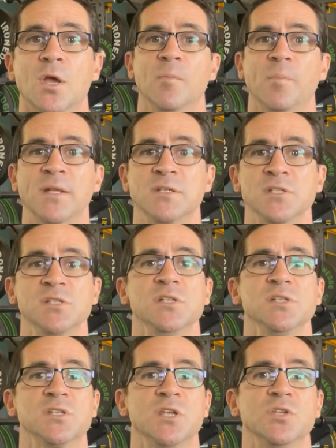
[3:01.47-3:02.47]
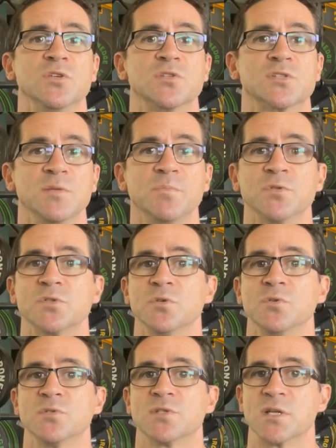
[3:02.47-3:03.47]
Practitioners can use simple
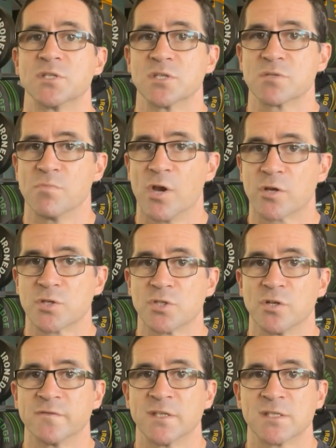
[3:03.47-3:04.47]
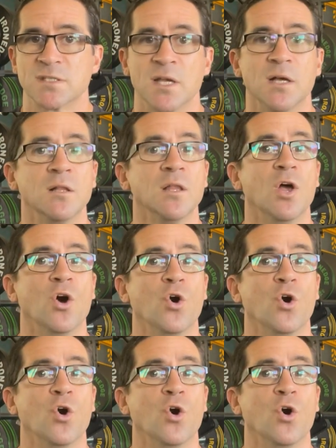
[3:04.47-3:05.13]
tools such as Microsoft Excel